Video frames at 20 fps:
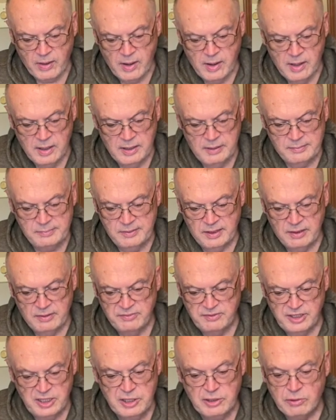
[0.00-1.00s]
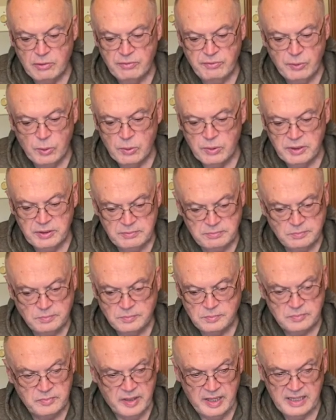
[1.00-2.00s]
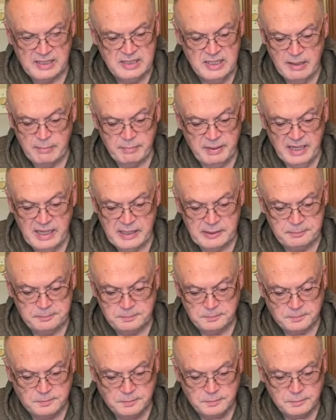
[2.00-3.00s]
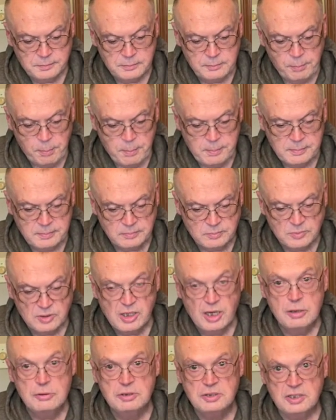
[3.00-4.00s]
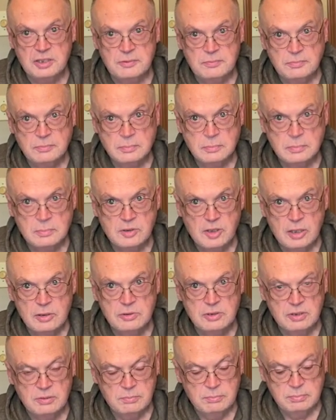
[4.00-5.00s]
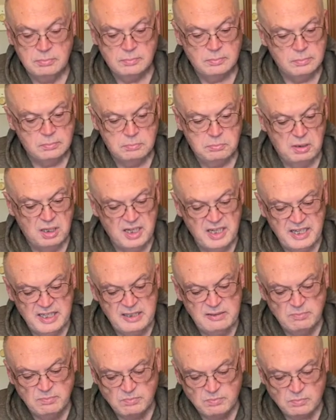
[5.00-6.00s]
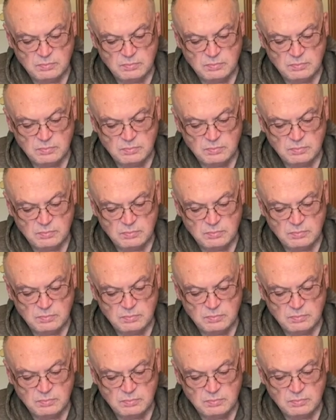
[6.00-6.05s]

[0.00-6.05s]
a vehicle for it, that's not bad. Toasted, plain.